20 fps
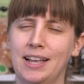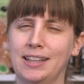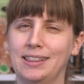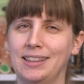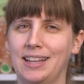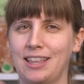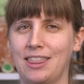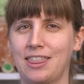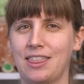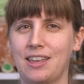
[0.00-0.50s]

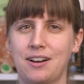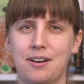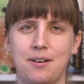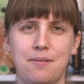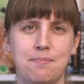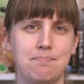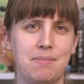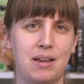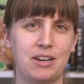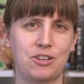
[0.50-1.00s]
their
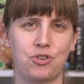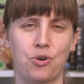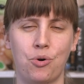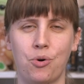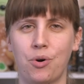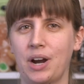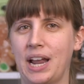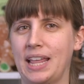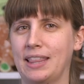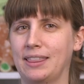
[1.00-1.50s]

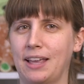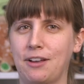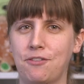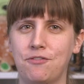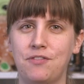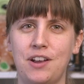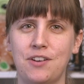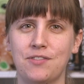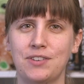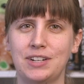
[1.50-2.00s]
mentor and
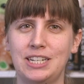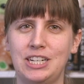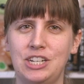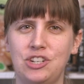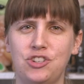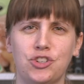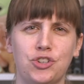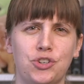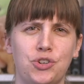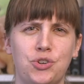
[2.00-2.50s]
favorite
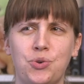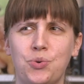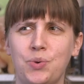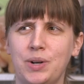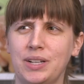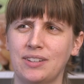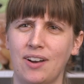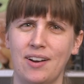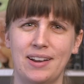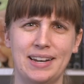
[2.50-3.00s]
teacher who
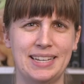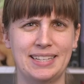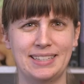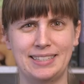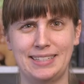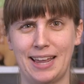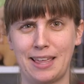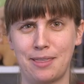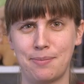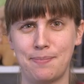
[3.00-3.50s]
is on his
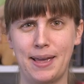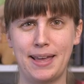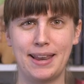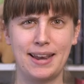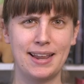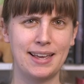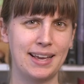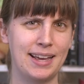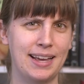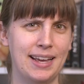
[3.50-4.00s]
deathbed,
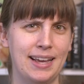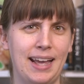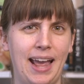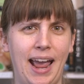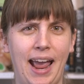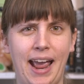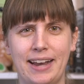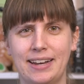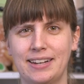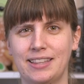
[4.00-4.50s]

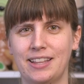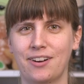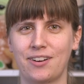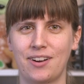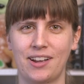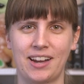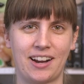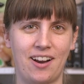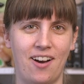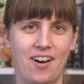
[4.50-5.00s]
and they're
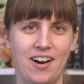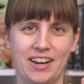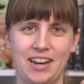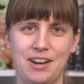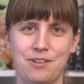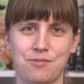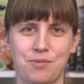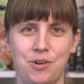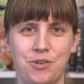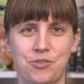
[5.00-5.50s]
on a
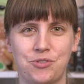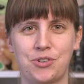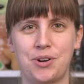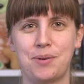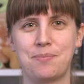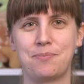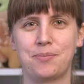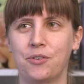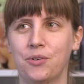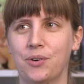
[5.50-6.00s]
road
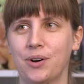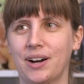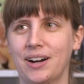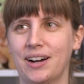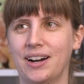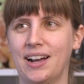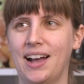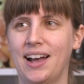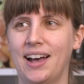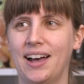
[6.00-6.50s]
trip
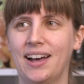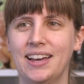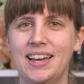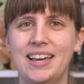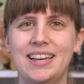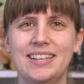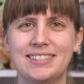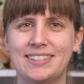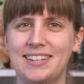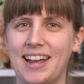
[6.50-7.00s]
for
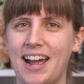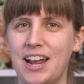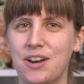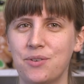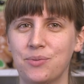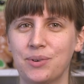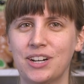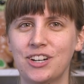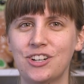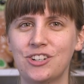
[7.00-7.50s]
his dying
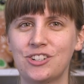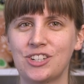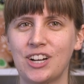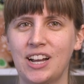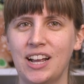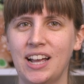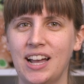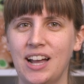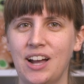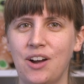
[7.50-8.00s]
wish,
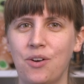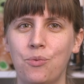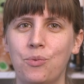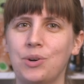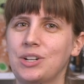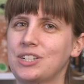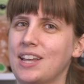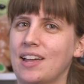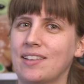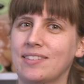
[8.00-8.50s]

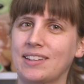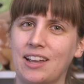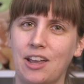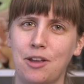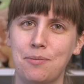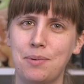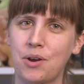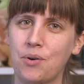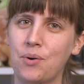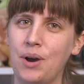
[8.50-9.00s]
which sounds like it could
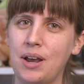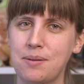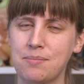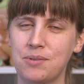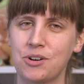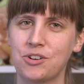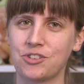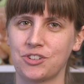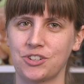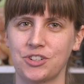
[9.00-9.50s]
be quite
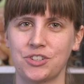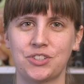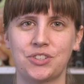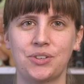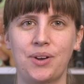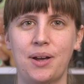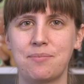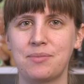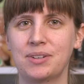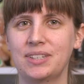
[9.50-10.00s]
emotional. So
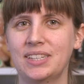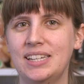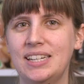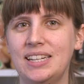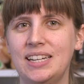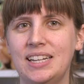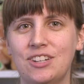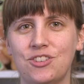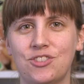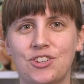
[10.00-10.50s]
I'm really
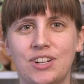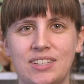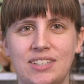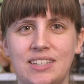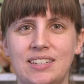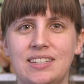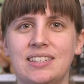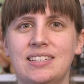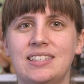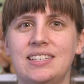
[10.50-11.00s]

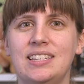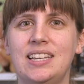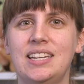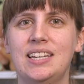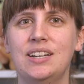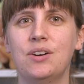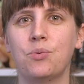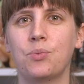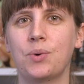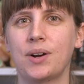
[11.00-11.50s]
interested to see
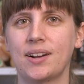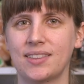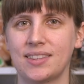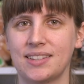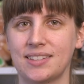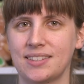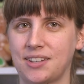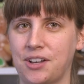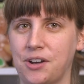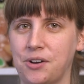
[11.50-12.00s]
where
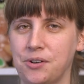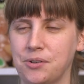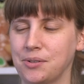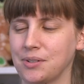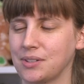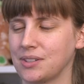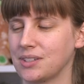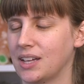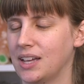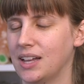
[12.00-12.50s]
this
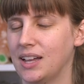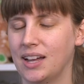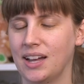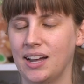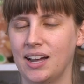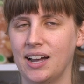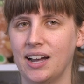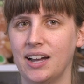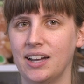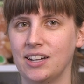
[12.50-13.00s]
goes.
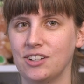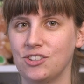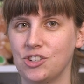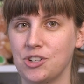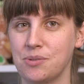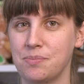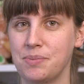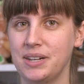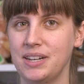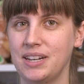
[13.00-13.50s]
It
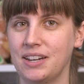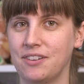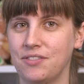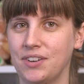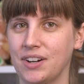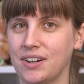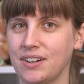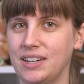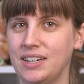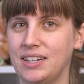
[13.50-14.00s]
should be a
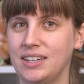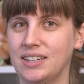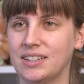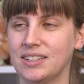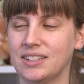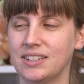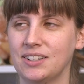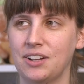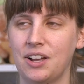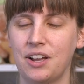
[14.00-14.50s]
very,
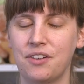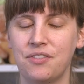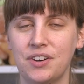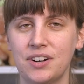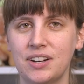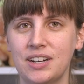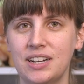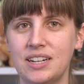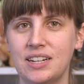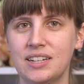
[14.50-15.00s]

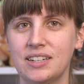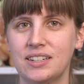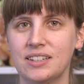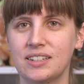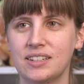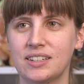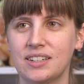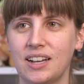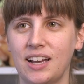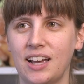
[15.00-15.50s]

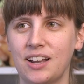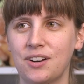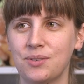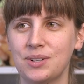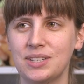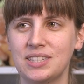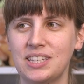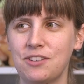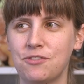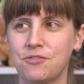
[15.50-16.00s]
I don't
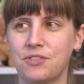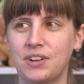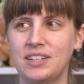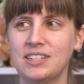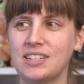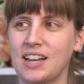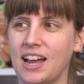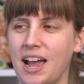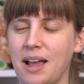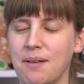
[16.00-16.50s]
want to say fun
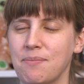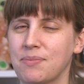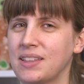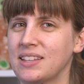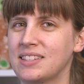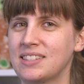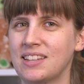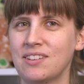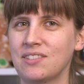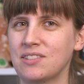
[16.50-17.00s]
time,
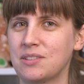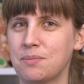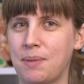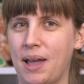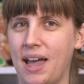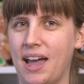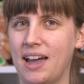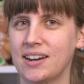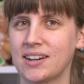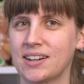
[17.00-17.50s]
that sounds
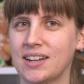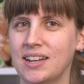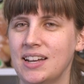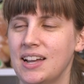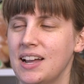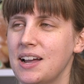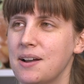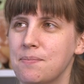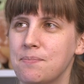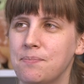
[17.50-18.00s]
bad,
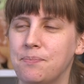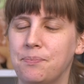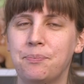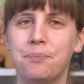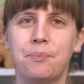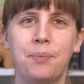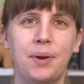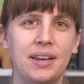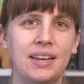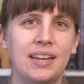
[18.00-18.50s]

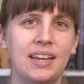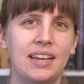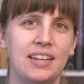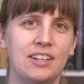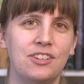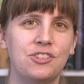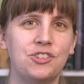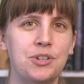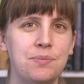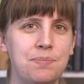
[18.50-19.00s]
but
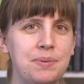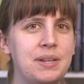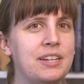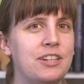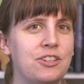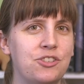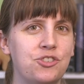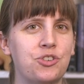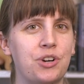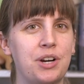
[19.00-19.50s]
it should be an
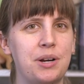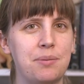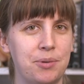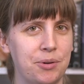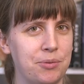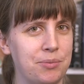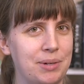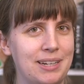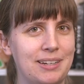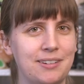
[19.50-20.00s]
enjoyable
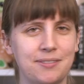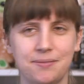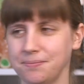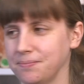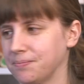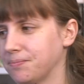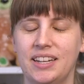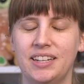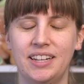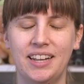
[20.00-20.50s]
read.
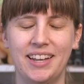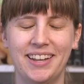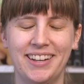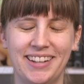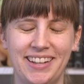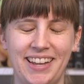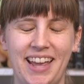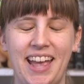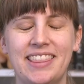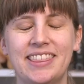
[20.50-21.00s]

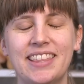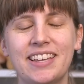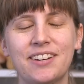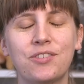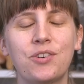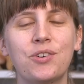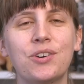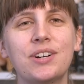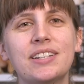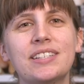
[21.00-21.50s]
And then, of
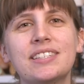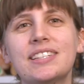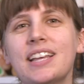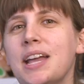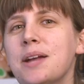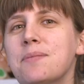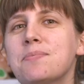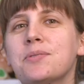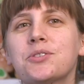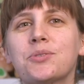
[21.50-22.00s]
course,
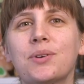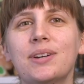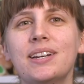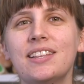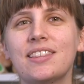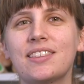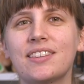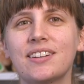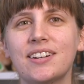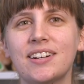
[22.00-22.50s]
April
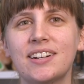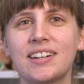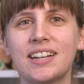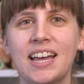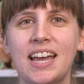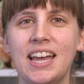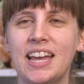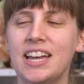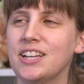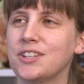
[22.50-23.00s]
23rd
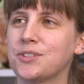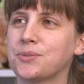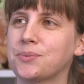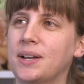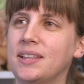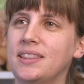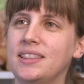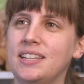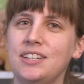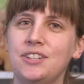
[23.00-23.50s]
is
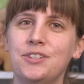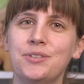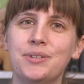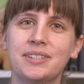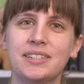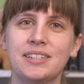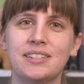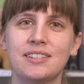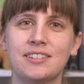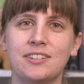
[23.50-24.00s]
when the newest
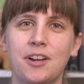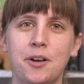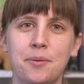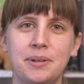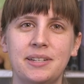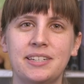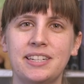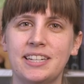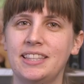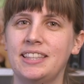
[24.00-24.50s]

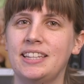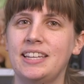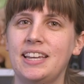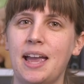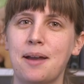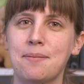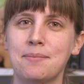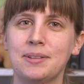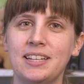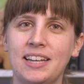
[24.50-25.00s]
installment in the
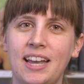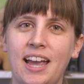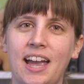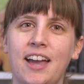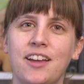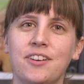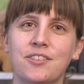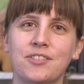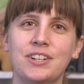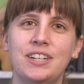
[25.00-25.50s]
Emily
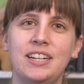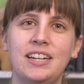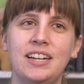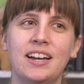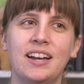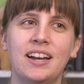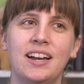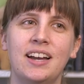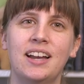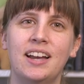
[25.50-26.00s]
Henry
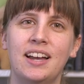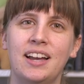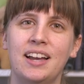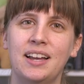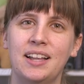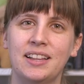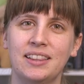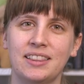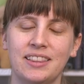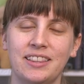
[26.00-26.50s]

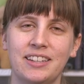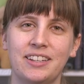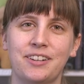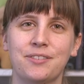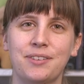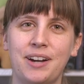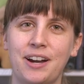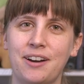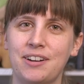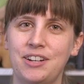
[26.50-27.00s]

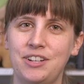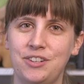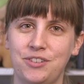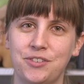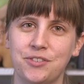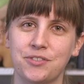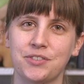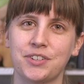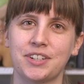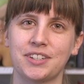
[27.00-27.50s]
literary
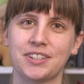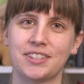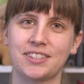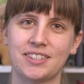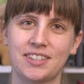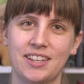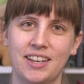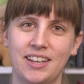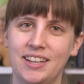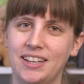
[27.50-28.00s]

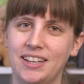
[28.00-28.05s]
universe